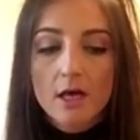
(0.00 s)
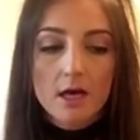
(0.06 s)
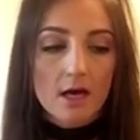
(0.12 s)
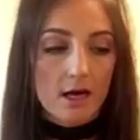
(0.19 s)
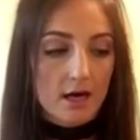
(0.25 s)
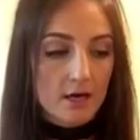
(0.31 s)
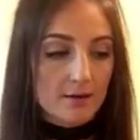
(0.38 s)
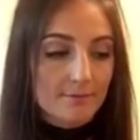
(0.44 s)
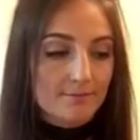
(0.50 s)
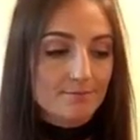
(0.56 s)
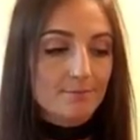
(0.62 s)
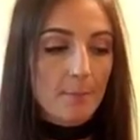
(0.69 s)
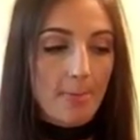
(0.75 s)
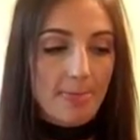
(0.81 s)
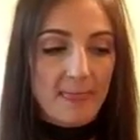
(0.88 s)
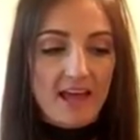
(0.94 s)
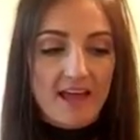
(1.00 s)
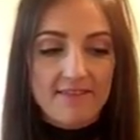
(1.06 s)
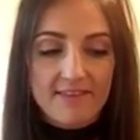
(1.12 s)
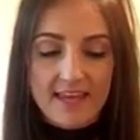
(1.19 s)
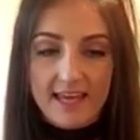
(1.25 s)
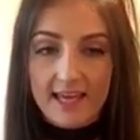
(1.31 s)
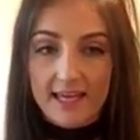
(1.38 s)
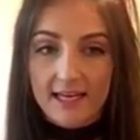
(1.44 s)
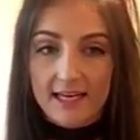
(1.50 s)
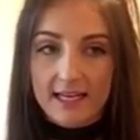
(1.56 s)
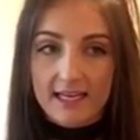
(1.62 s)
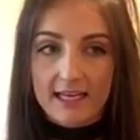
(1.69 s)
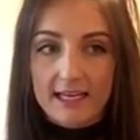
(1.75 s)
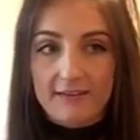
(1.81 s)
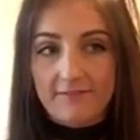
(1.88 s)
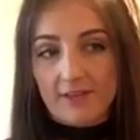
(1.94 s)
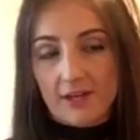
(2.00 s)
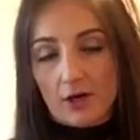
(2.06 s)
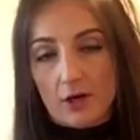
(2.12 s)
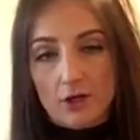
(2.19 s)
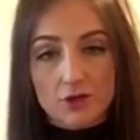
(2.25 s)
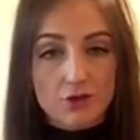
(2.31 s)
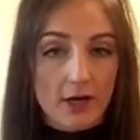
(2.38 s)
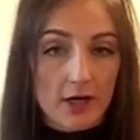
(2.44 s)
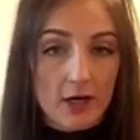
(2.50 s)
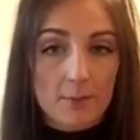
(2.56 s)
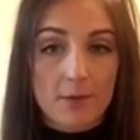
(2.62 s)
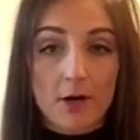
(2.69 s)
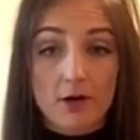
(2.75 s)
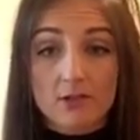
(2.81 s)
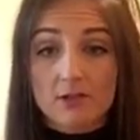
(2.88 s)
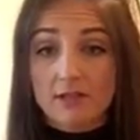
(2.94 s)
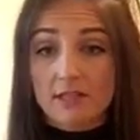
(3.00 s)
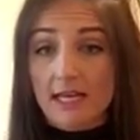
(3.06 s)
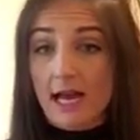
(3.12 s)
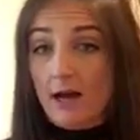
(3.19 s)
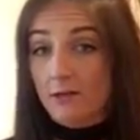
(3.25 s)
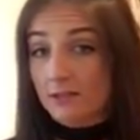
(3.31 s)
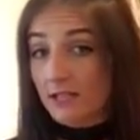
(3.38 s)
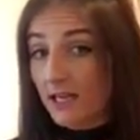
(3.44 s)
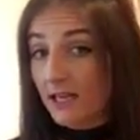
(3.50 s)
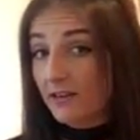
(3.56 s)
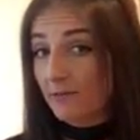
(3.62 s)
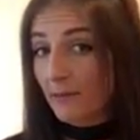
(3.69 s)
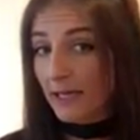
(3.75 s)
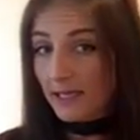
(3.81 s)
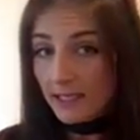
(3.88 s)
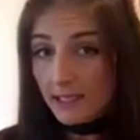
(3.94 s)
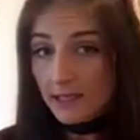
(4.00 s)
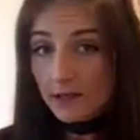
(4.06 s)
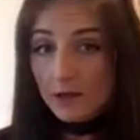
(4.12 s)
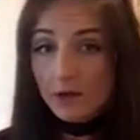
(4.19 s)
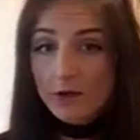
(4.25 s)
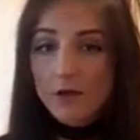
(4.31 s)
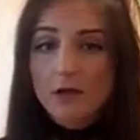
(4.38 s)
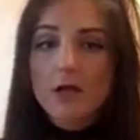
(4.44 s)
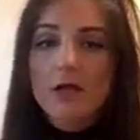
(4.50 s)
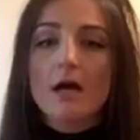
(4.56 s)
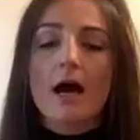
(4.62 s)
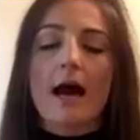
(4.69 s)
And then if there are drier parts on the outside of my heel,